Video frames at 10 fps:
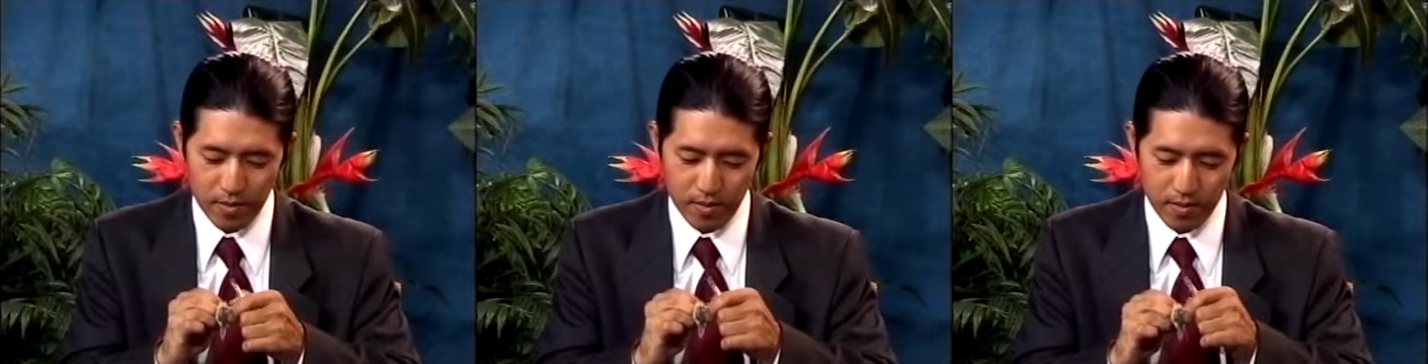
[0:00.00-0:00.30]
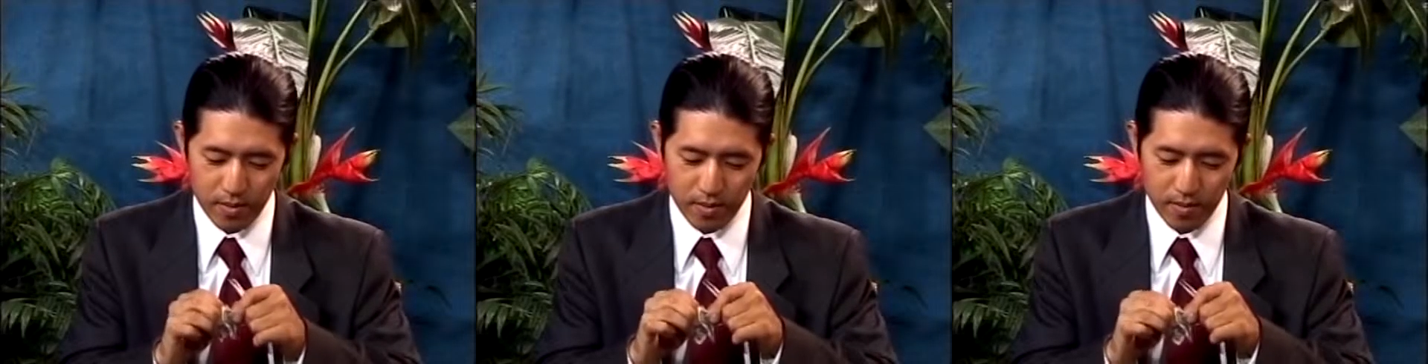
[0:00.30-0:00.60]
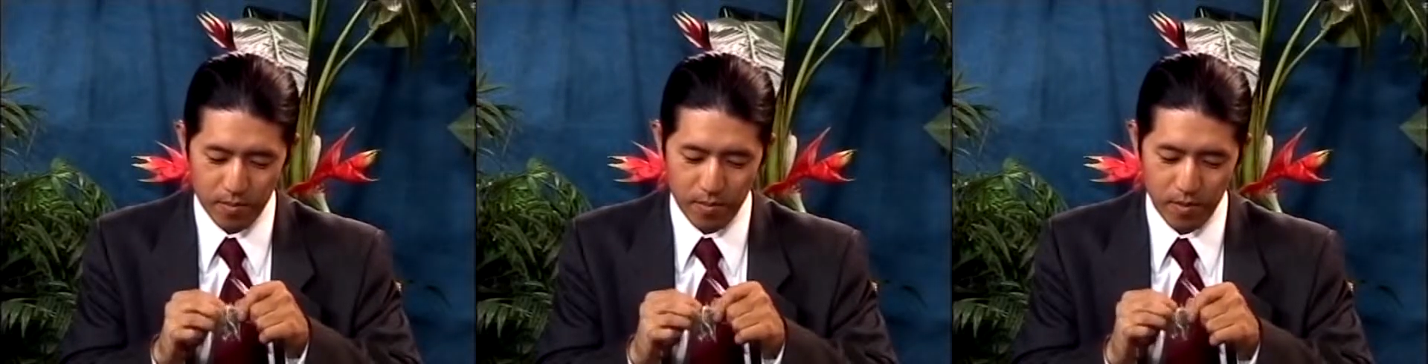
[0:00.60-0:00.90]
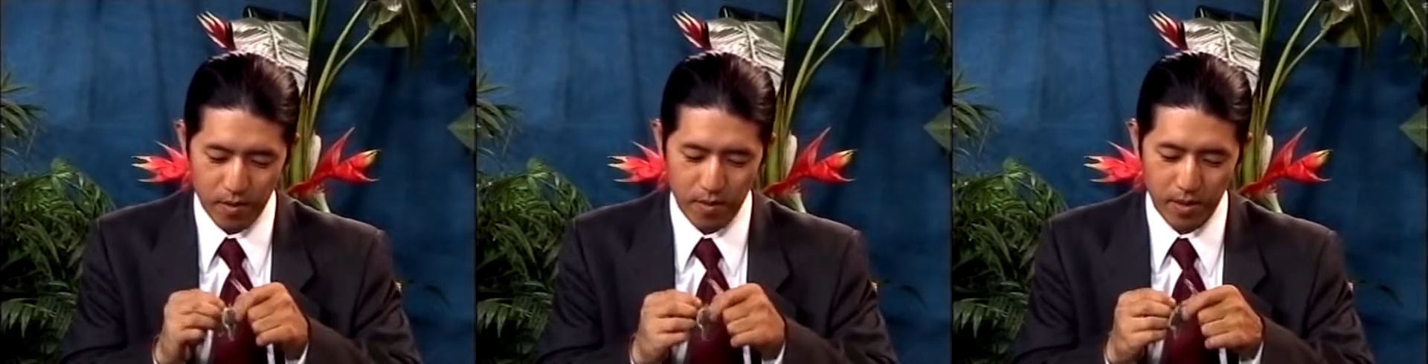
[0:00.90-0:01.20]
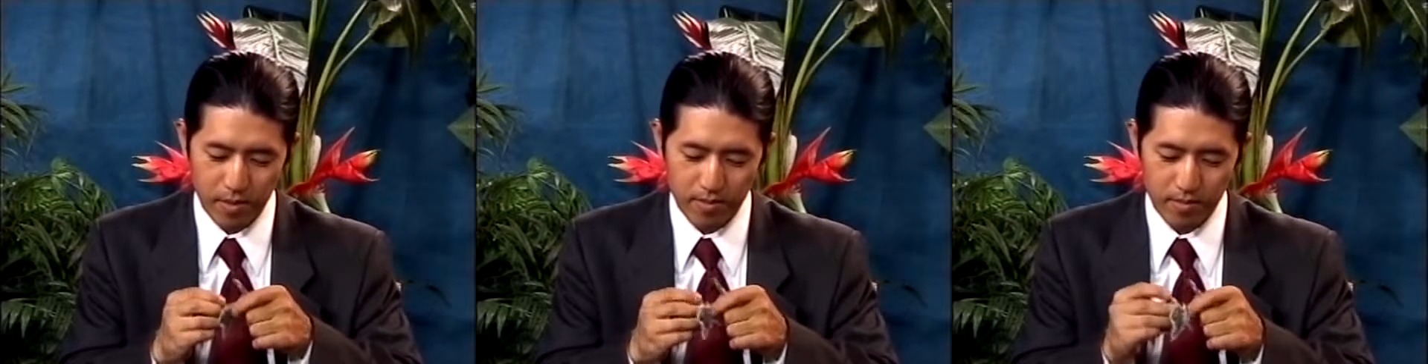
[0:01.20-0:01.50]
no. Probably
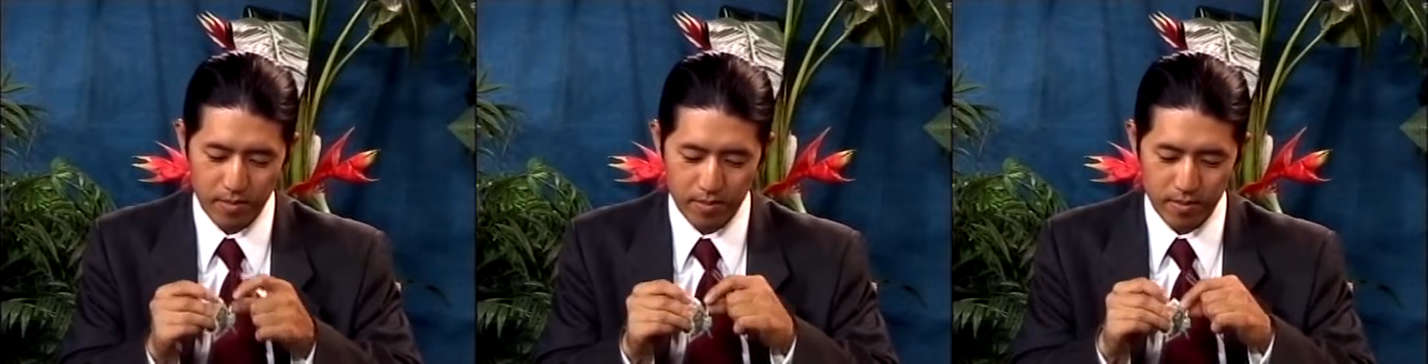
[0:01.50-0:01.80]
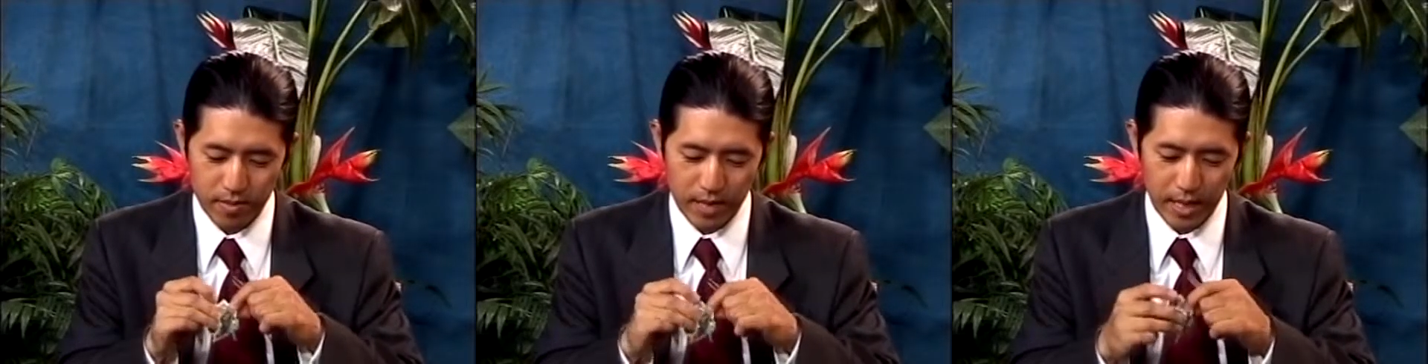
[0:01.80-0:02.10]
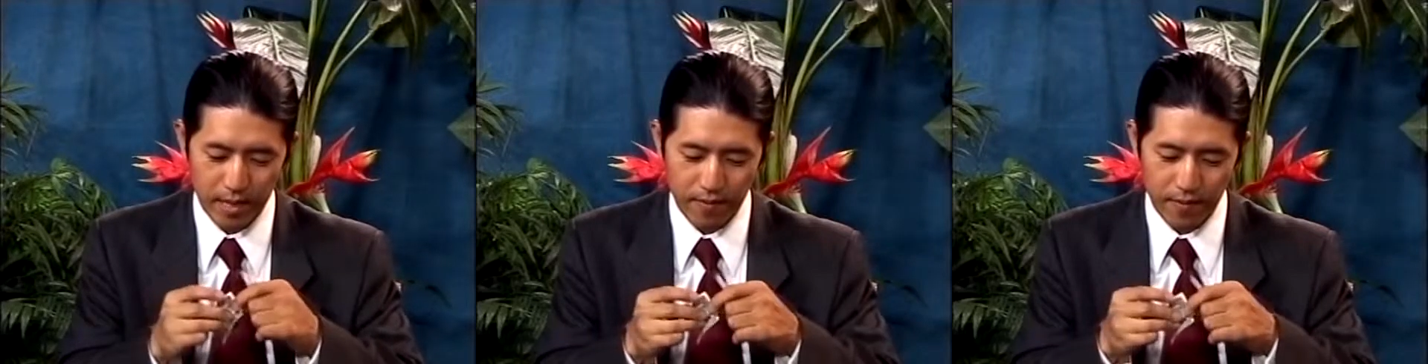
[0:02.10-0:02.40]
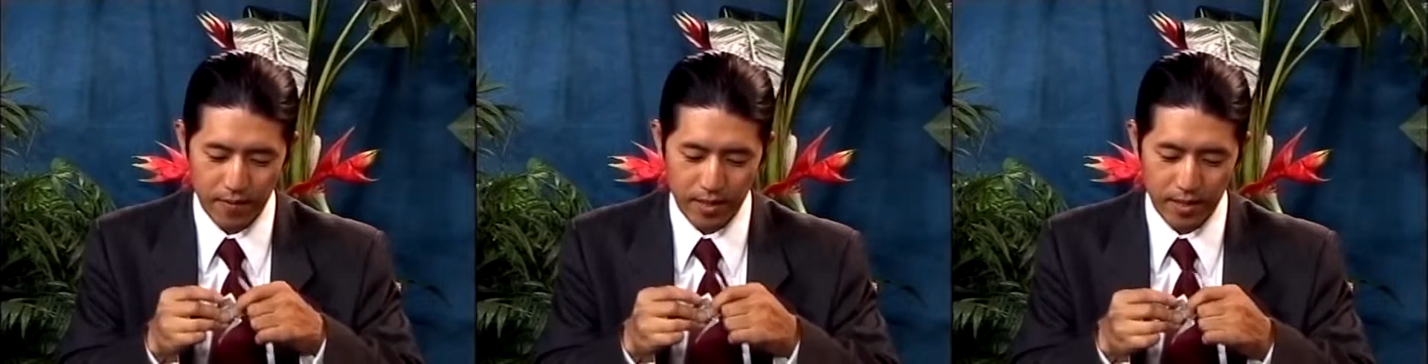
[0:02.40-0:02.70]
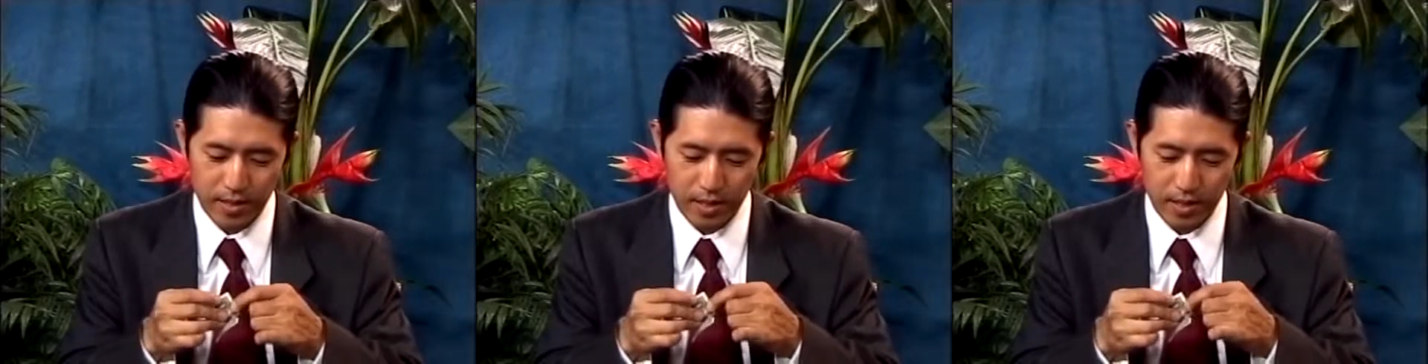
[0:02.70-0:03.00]
about 10, 15
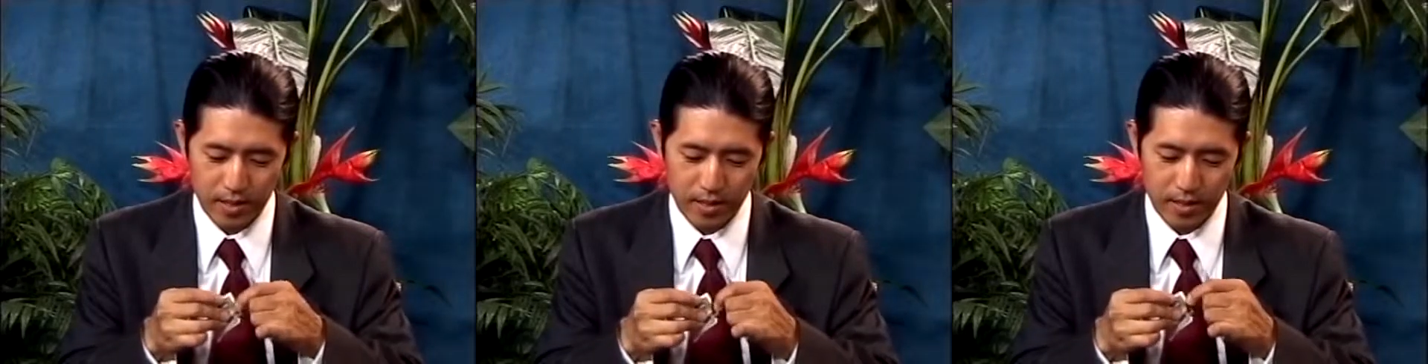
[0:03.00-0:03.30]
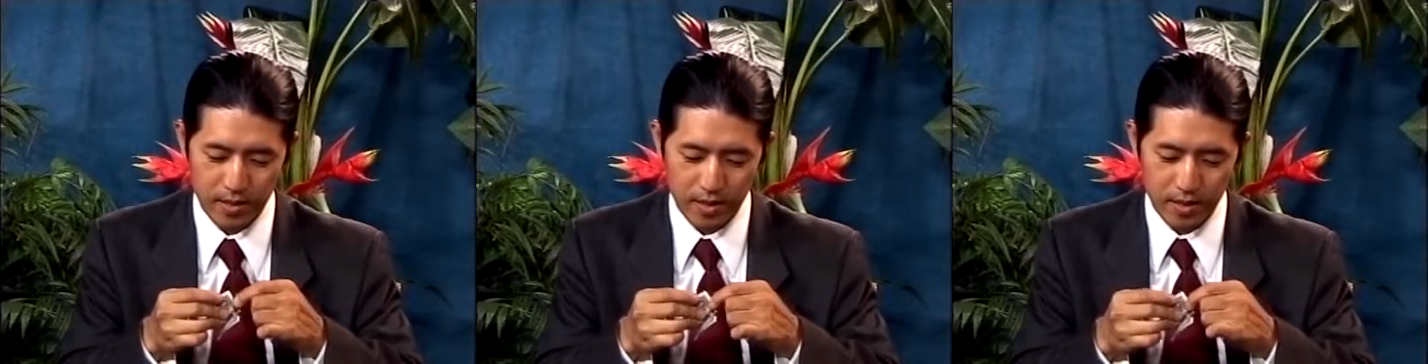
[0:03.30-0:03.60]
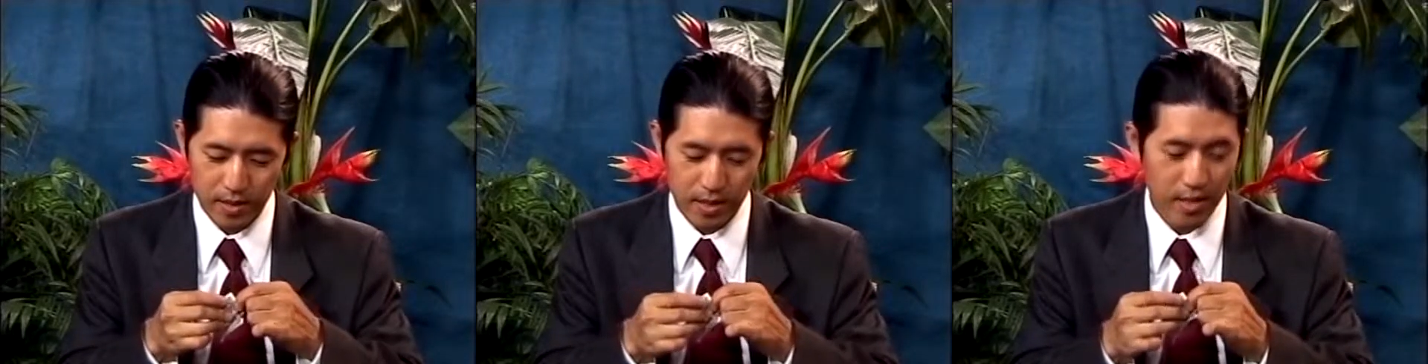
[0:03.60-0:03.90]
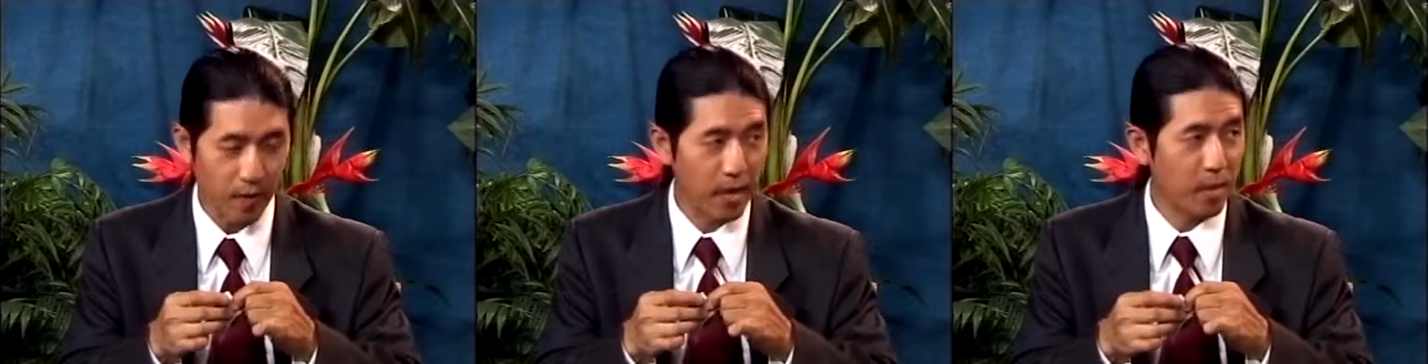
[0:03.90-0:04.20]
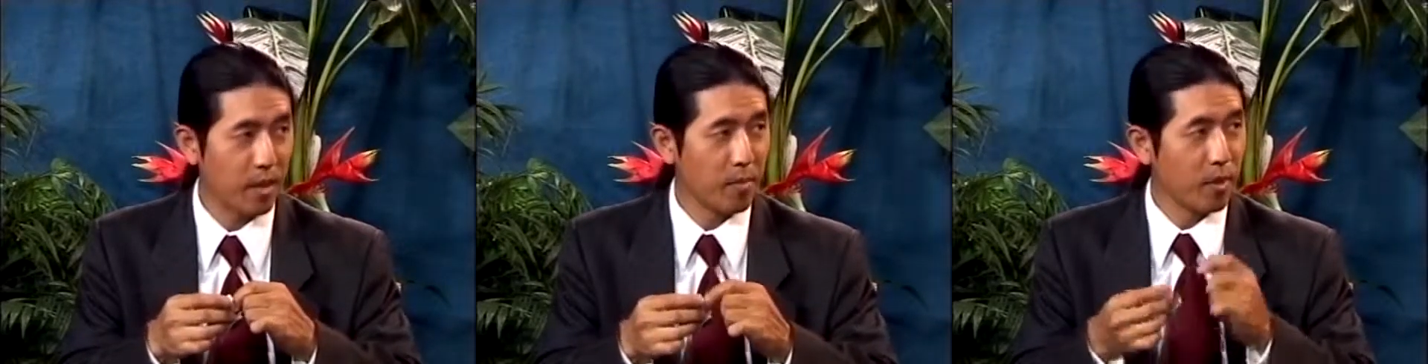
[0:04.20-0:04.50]
designs. That way I can
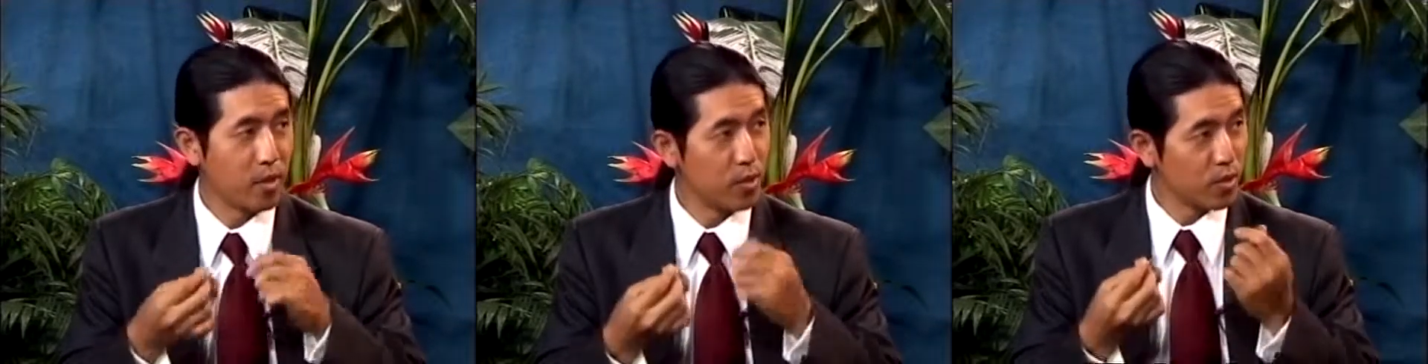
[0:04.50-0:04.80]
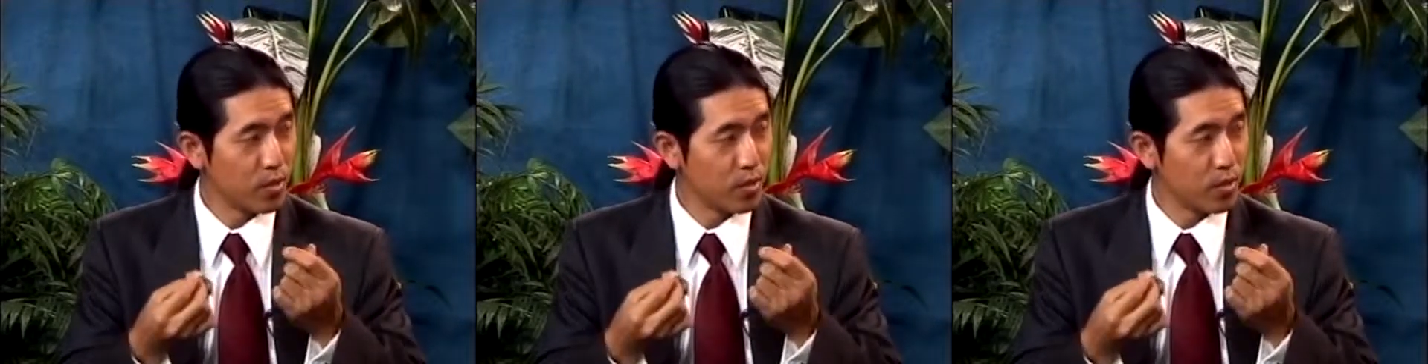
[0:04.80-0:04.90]
make a part 2,